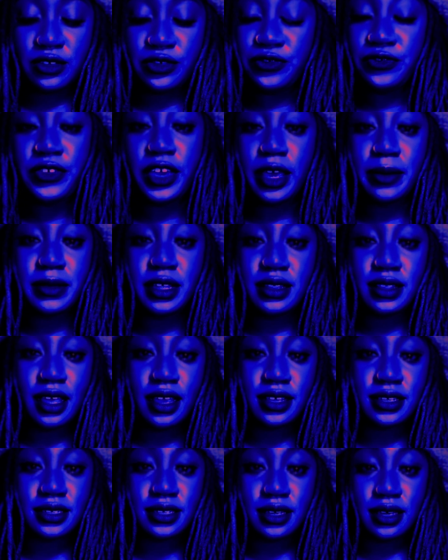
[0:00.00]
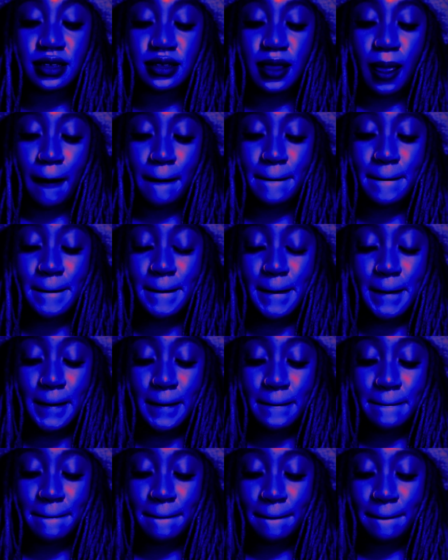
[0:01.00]
family legacy,
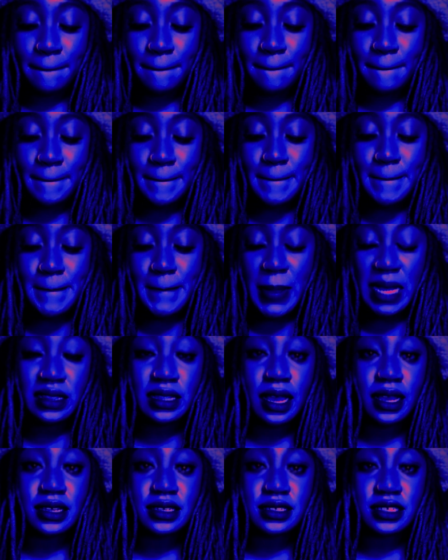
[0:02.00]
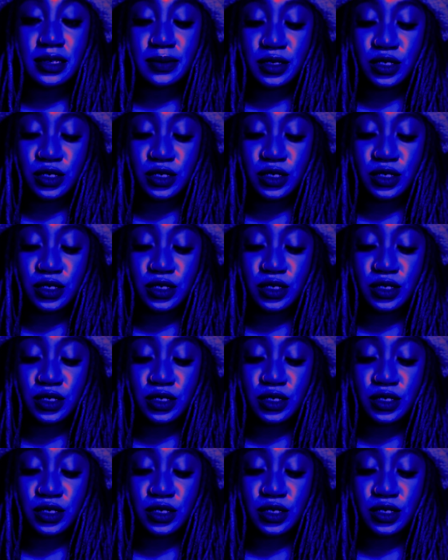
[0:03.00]
a legacy